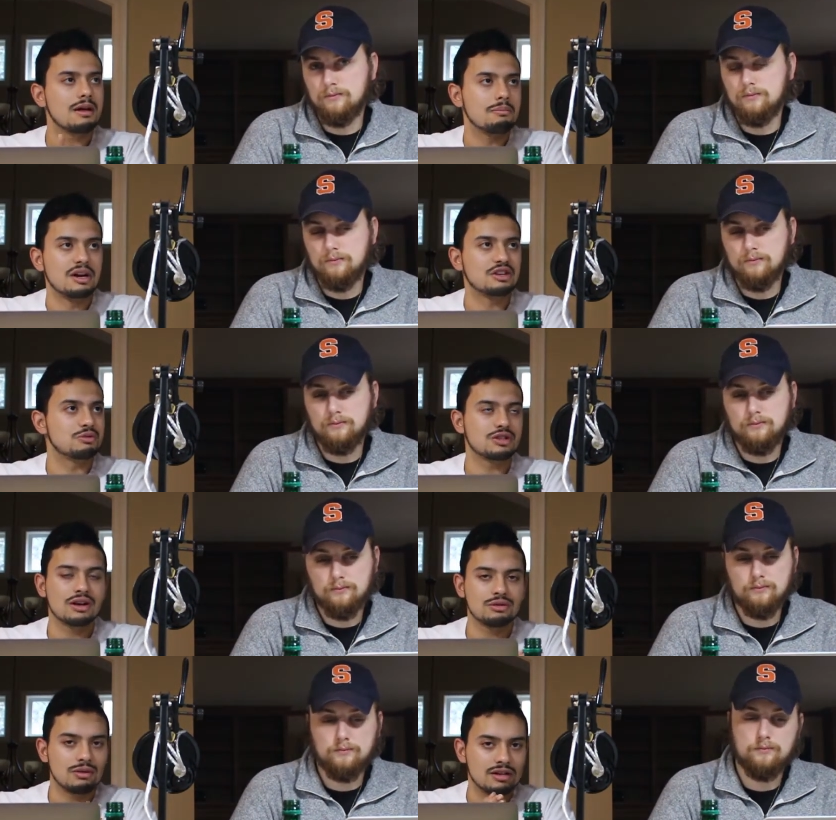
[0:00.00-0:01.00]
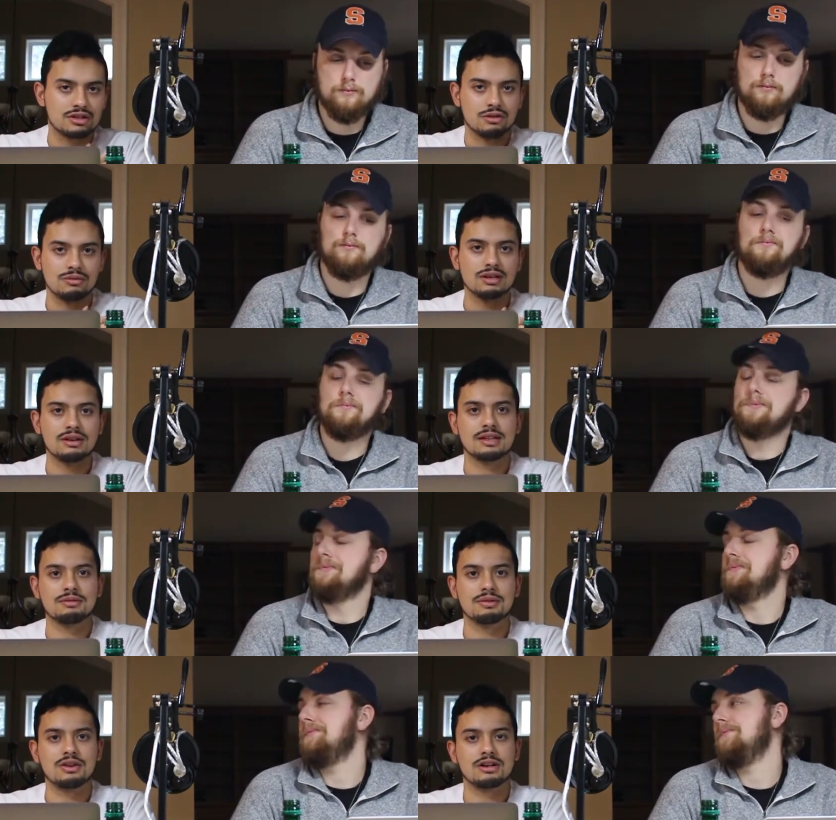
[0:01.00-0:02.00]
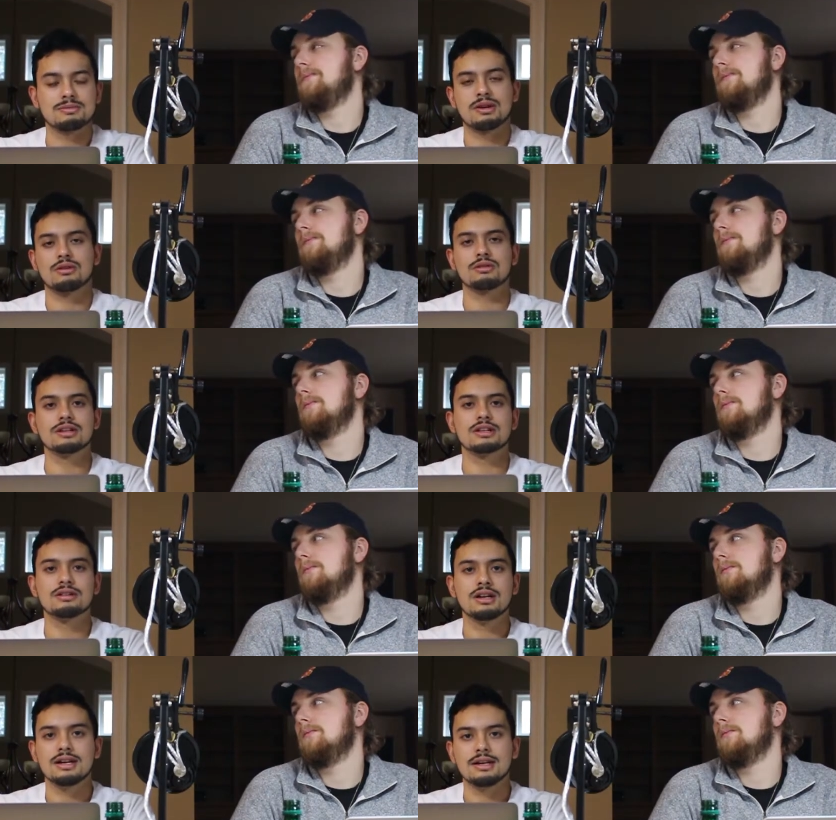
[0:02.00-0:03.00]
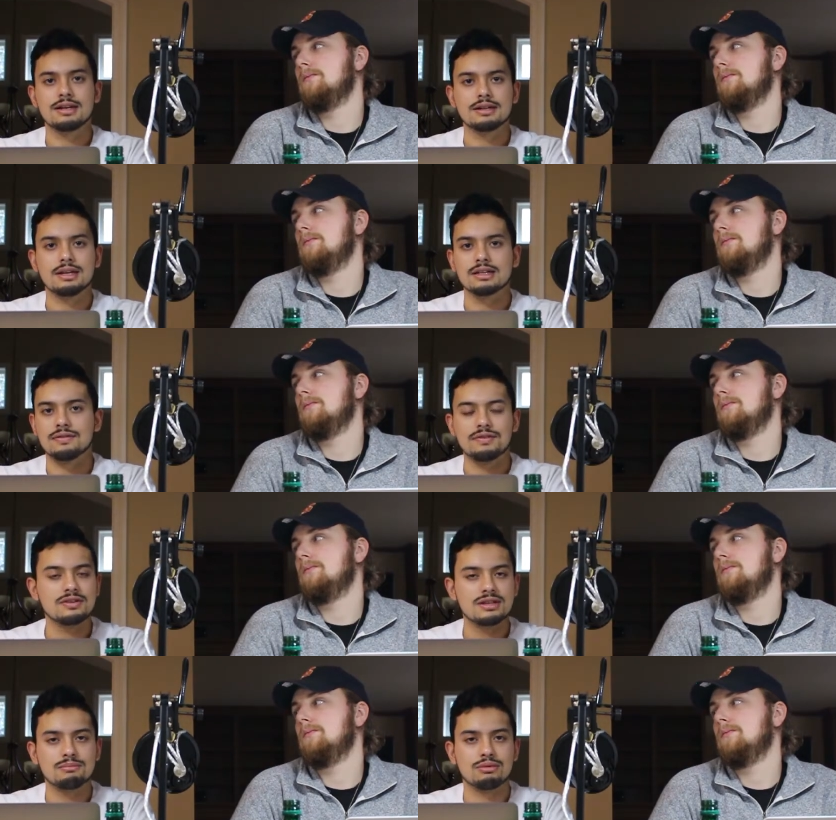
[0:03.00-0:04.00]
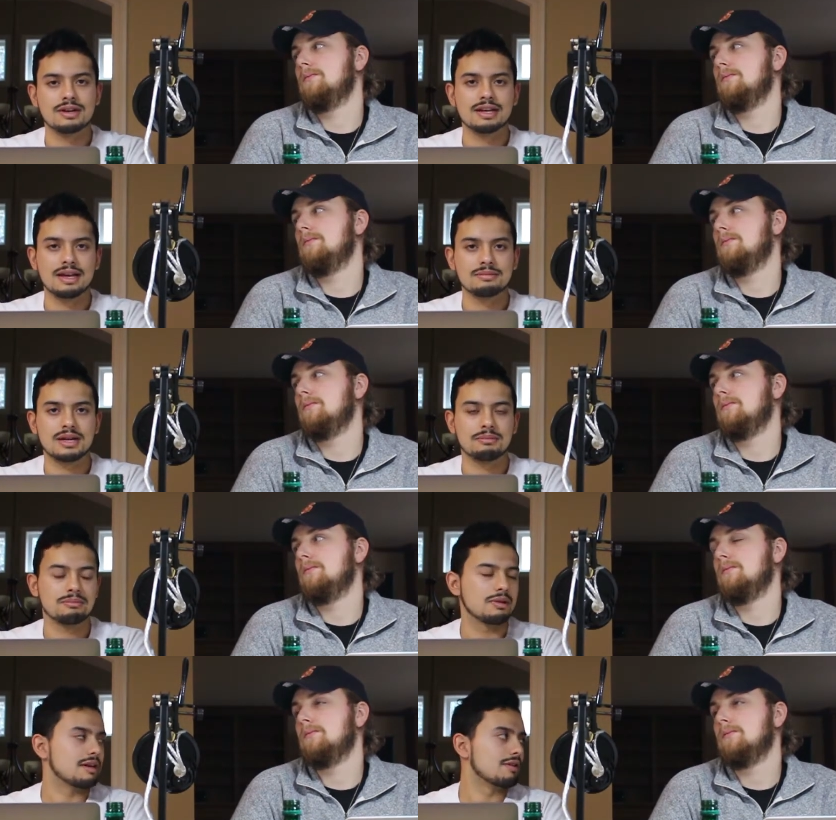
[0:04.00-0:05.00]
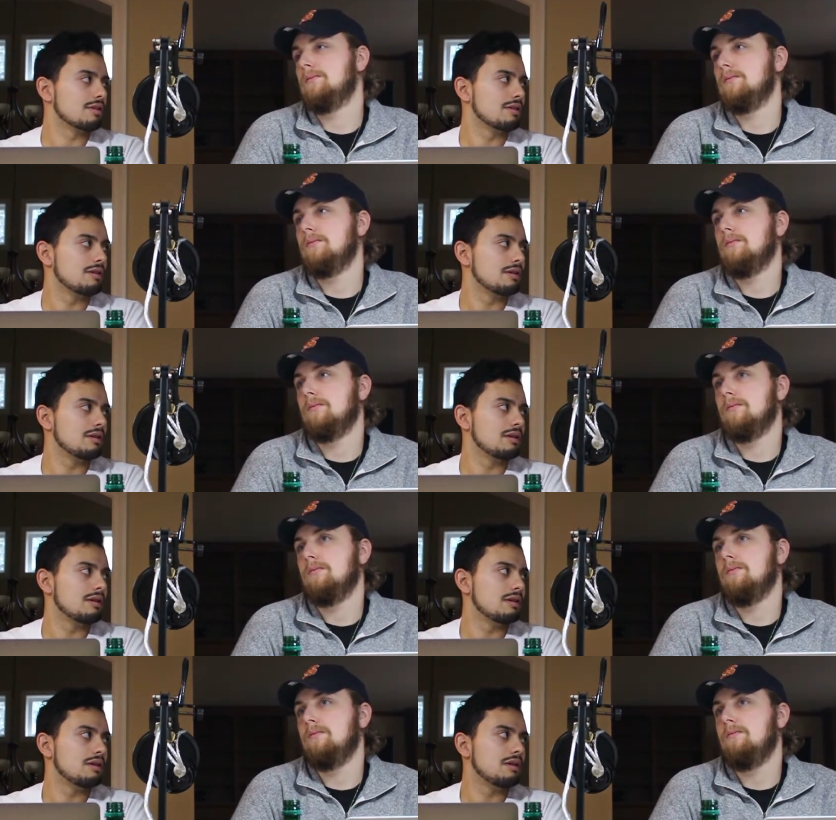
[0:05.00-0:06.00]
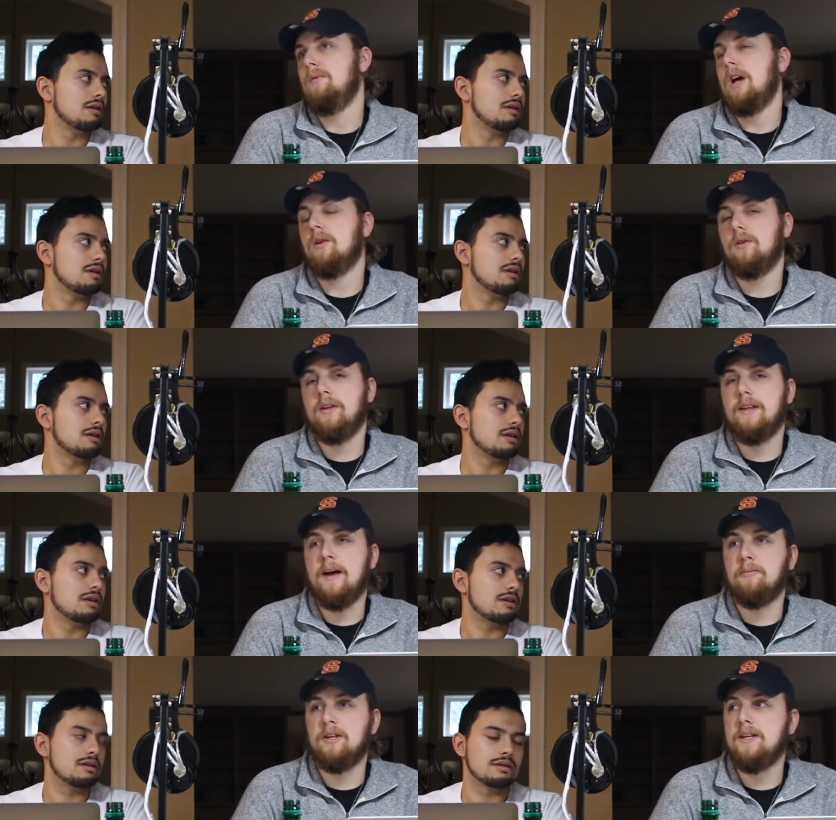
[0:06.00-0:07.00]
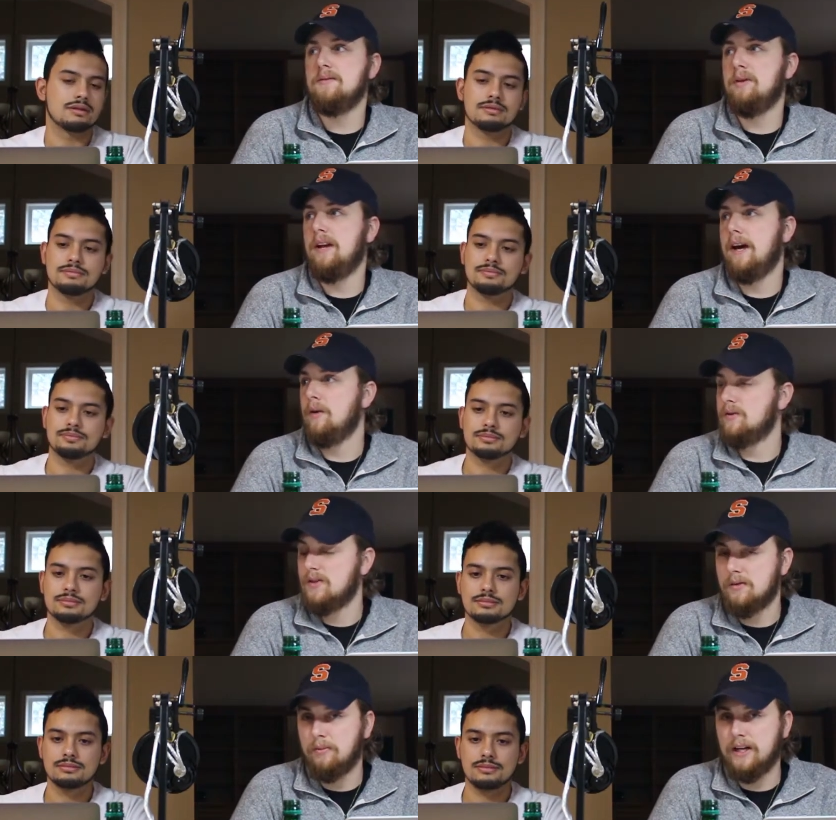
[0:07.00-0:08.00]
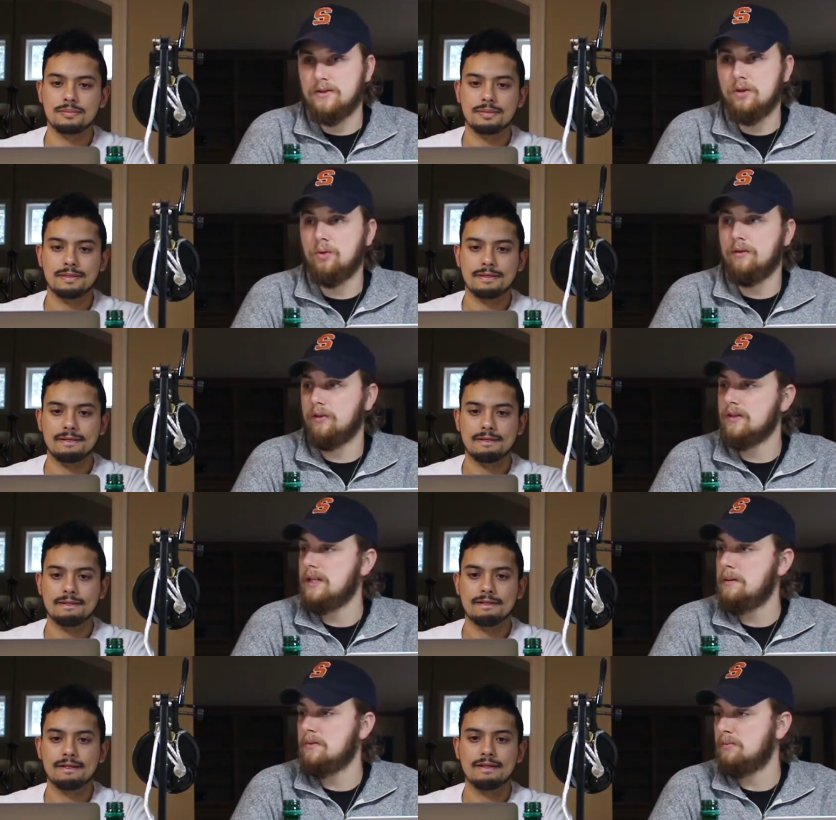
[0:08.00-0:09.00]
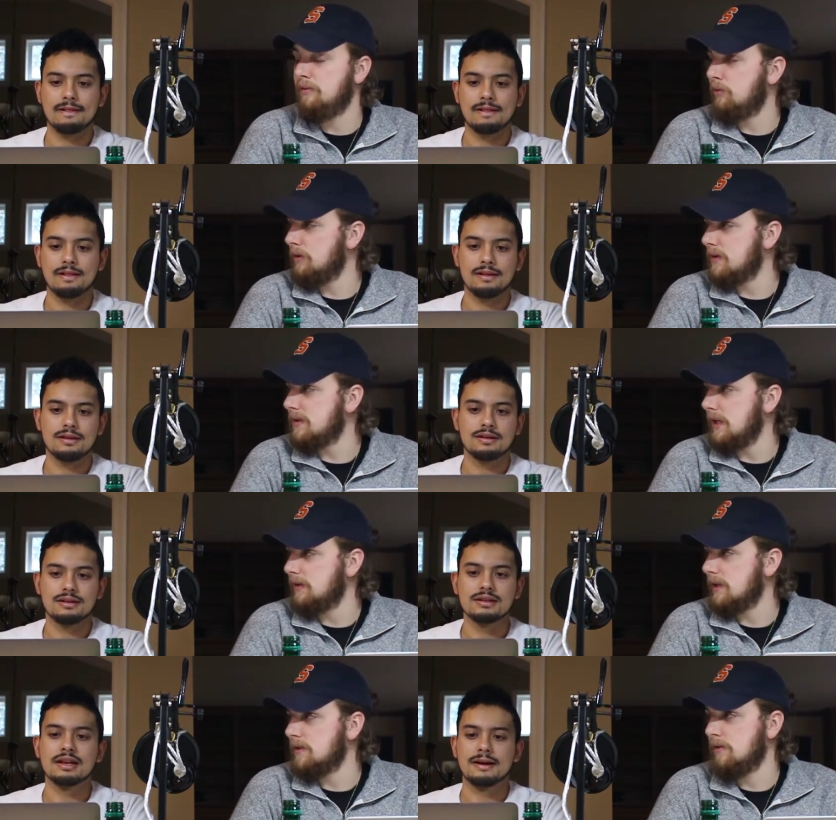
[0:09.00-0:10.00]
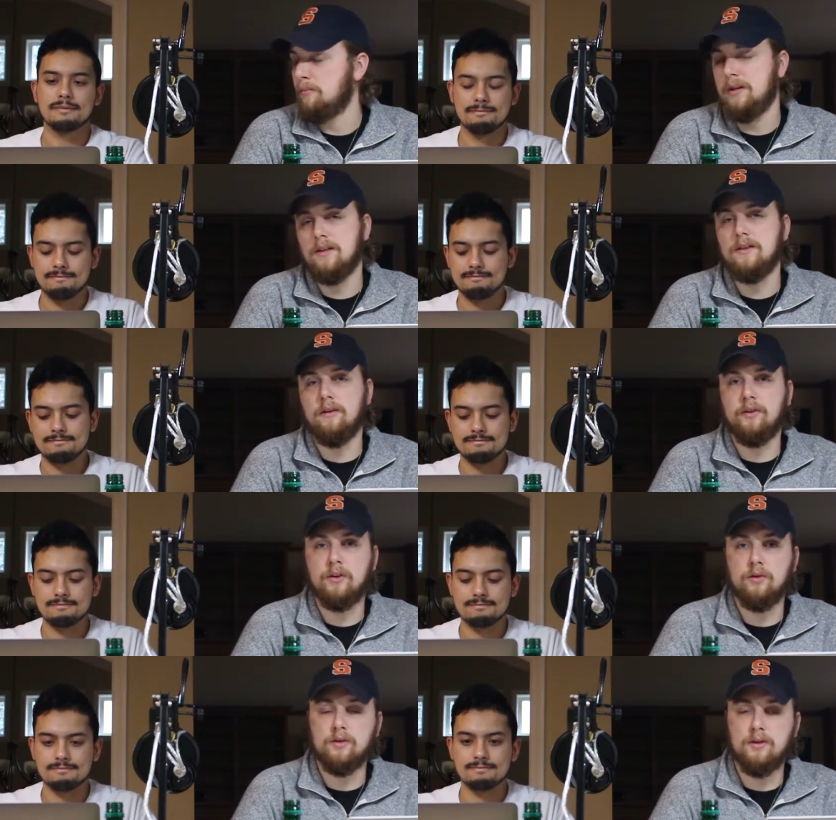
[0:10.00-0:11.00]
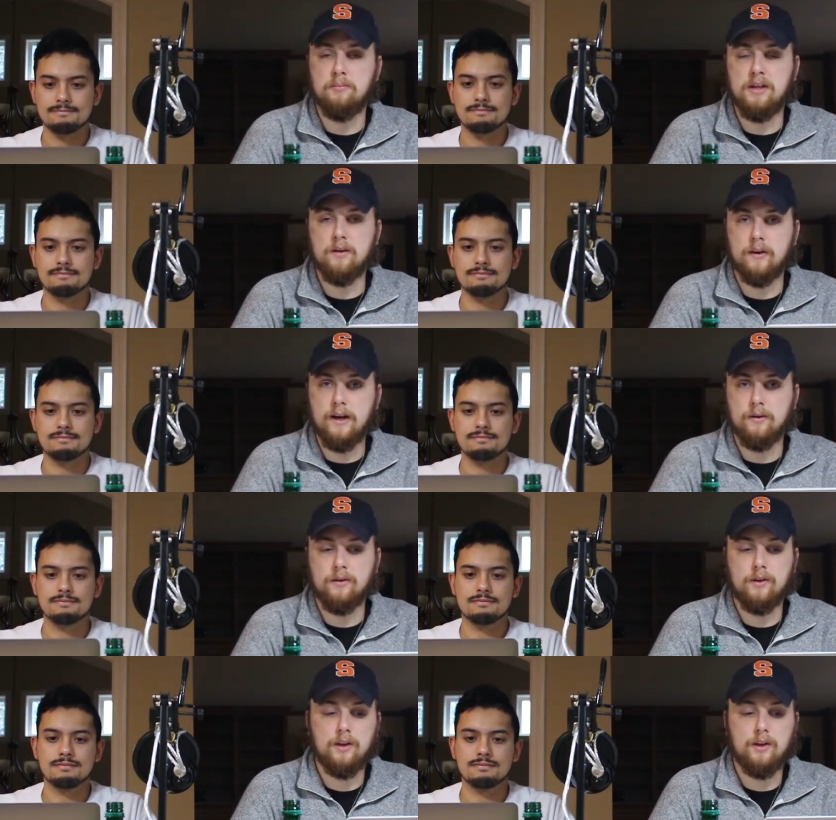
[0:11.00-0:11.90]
Speaker 1: But as we saw throughout his career, and I think we talked about earlier, he's a 15 point a game type of player.
Speaker 2: Not only that, but he's been ousted by two different teams before the Celtics yeah. for being difficult to be around.